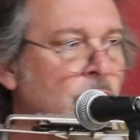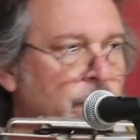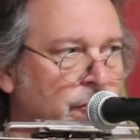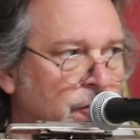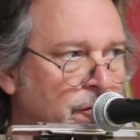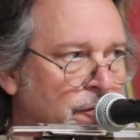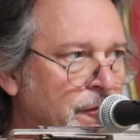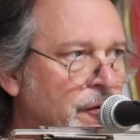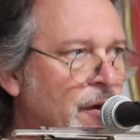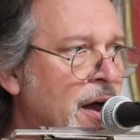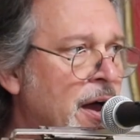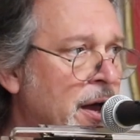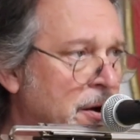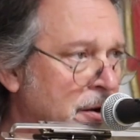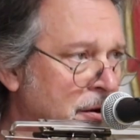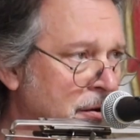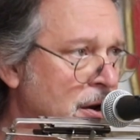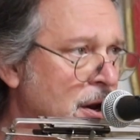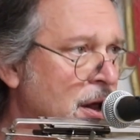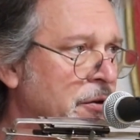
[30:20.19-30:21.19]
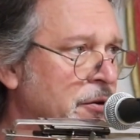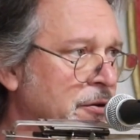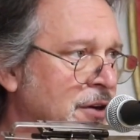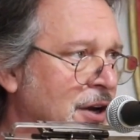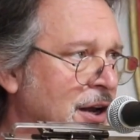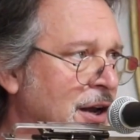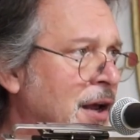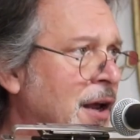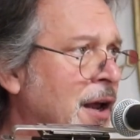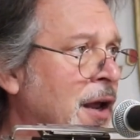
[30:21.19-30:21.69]
to fight another
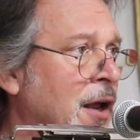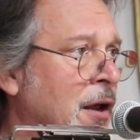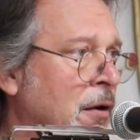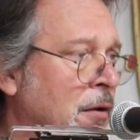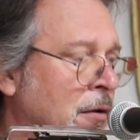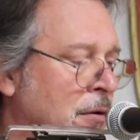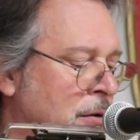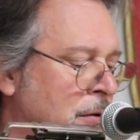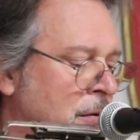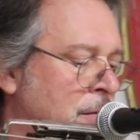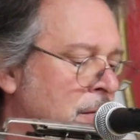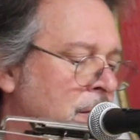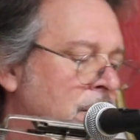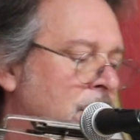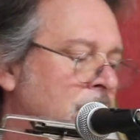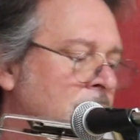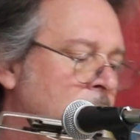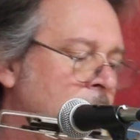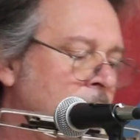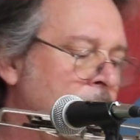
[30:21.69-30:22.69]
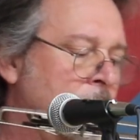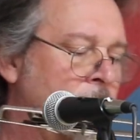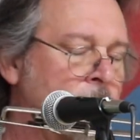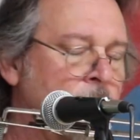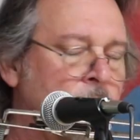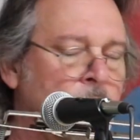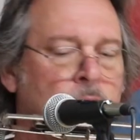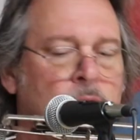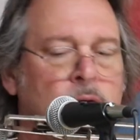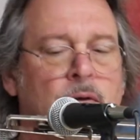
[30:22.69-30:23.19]
day.
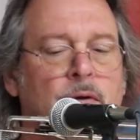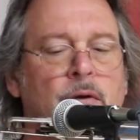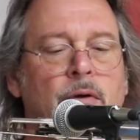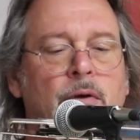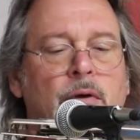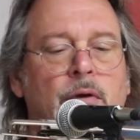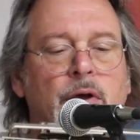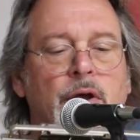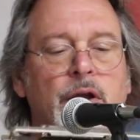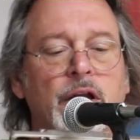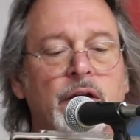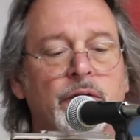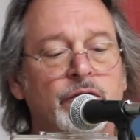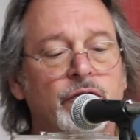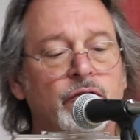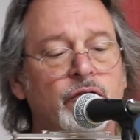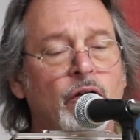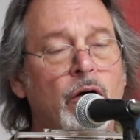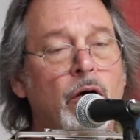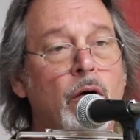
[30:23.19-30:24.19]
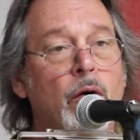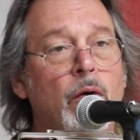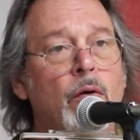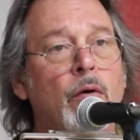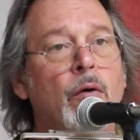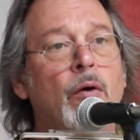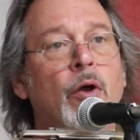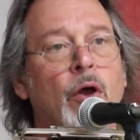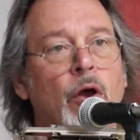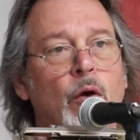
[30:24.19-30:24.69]
And if so,
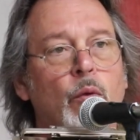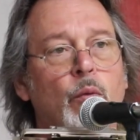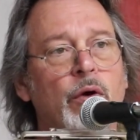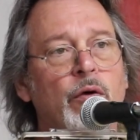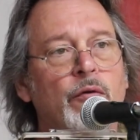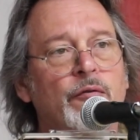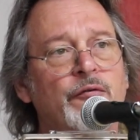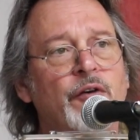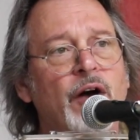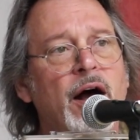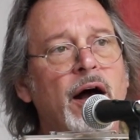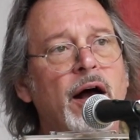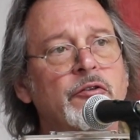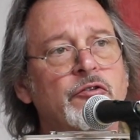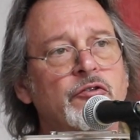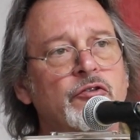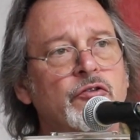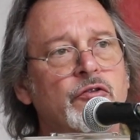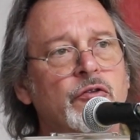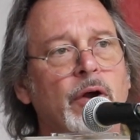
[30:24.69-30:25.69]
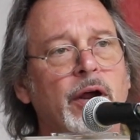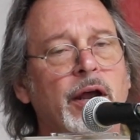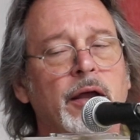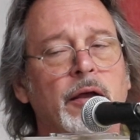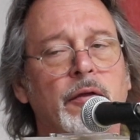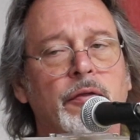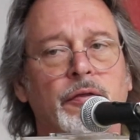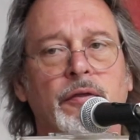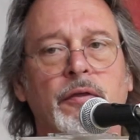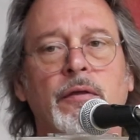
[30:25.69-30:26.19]
we'll find
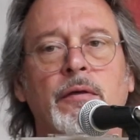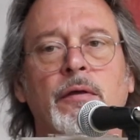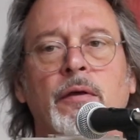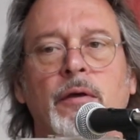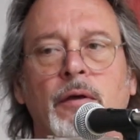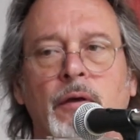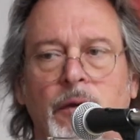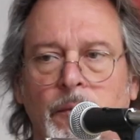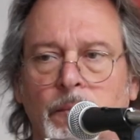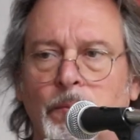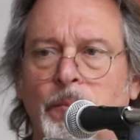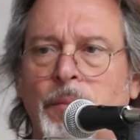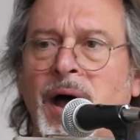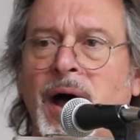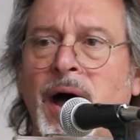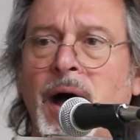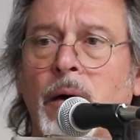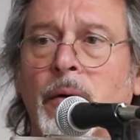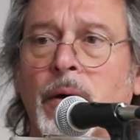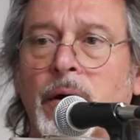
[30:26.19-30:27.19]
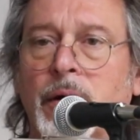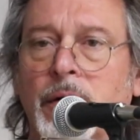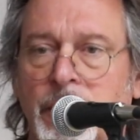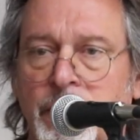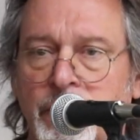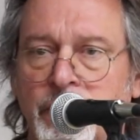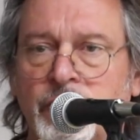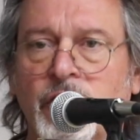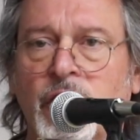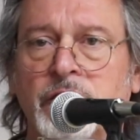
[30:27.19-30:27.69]
strength, power,
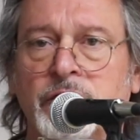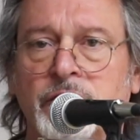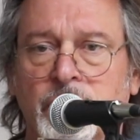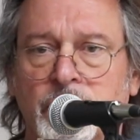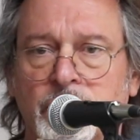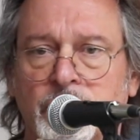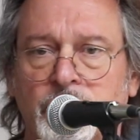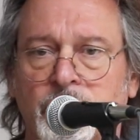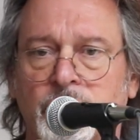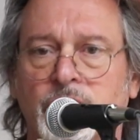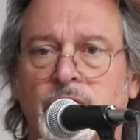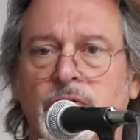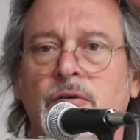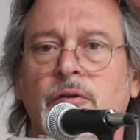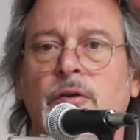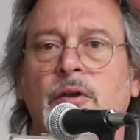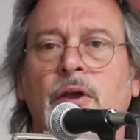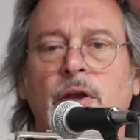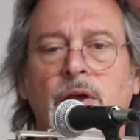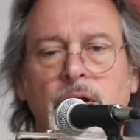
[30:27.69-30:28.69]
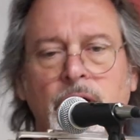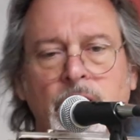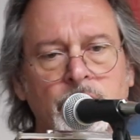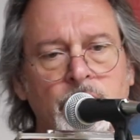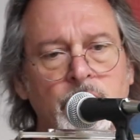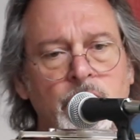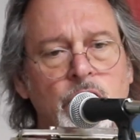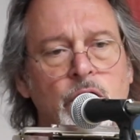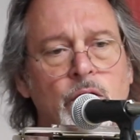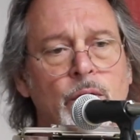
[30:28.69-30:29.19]
and justice in
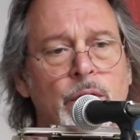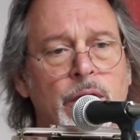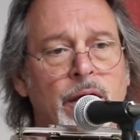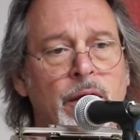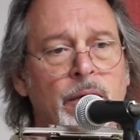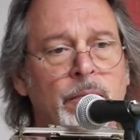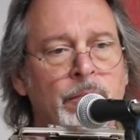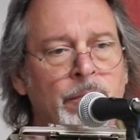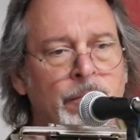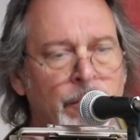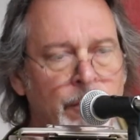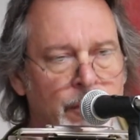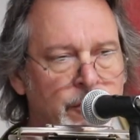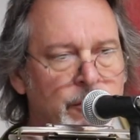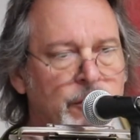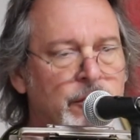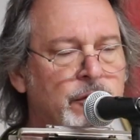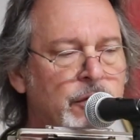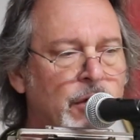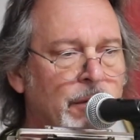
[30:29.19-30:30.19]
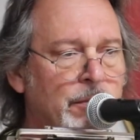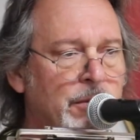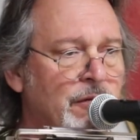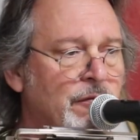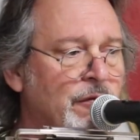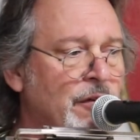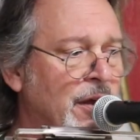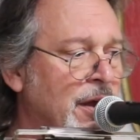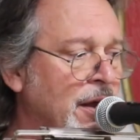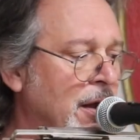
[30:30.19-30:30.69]
the
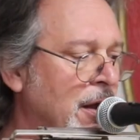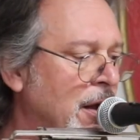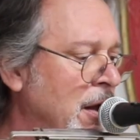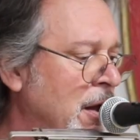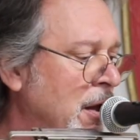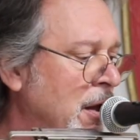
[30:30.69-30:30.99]
UMWA.